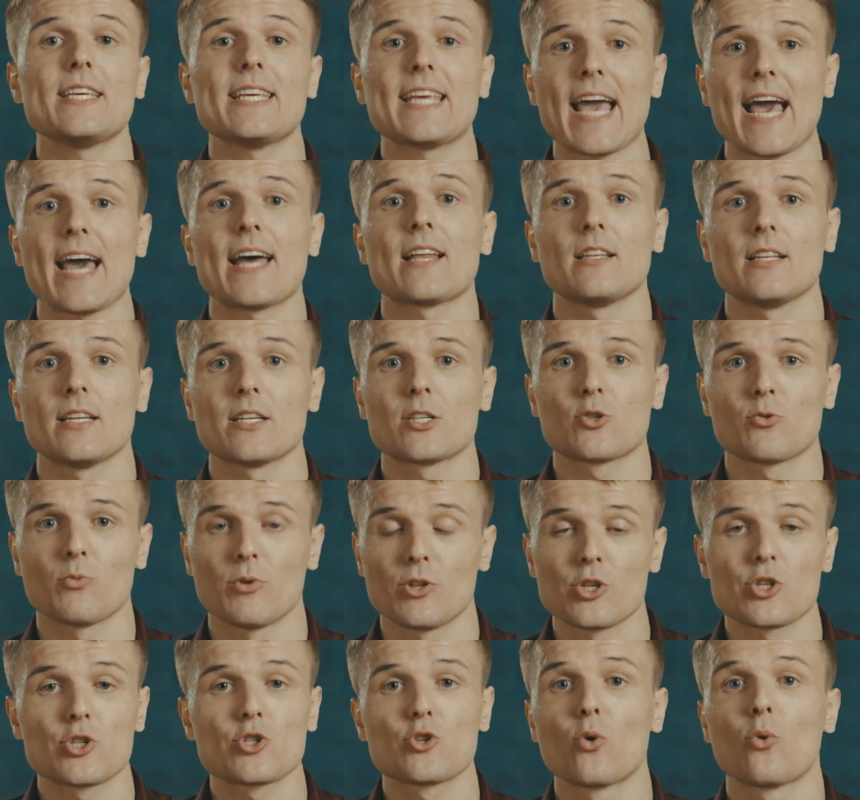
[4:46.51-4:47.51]
catalyst,
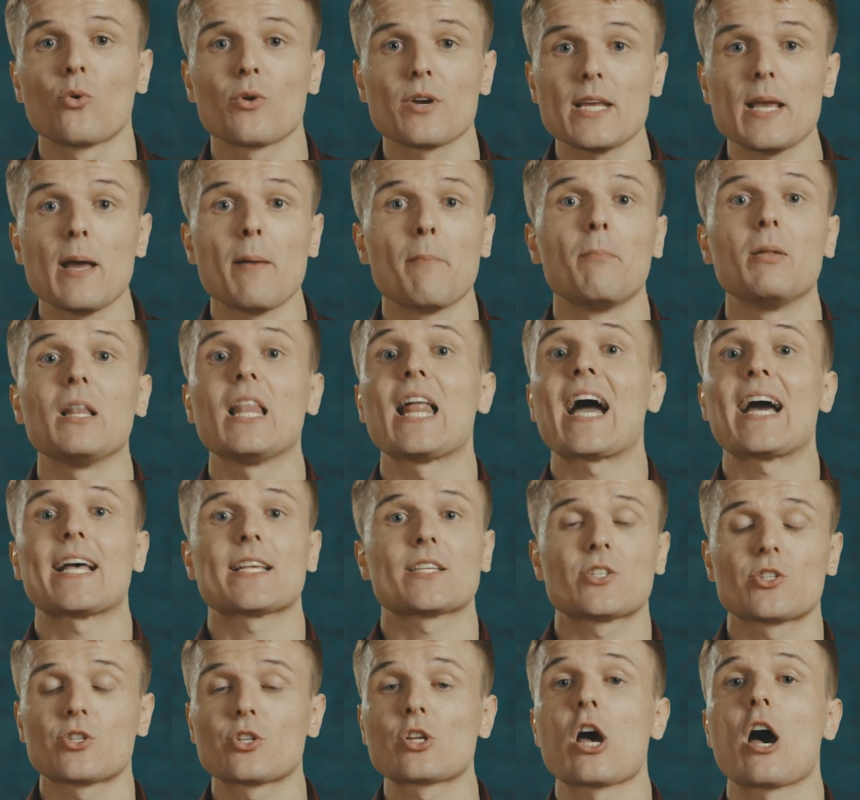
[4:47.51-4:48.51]
when the story
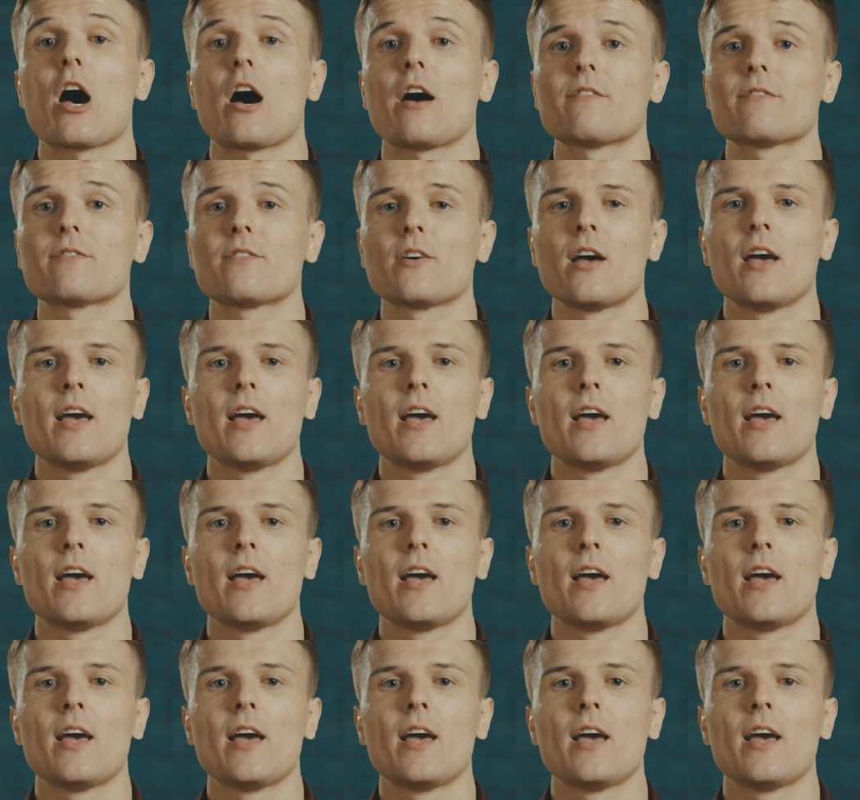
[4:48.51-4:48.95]
blasts off.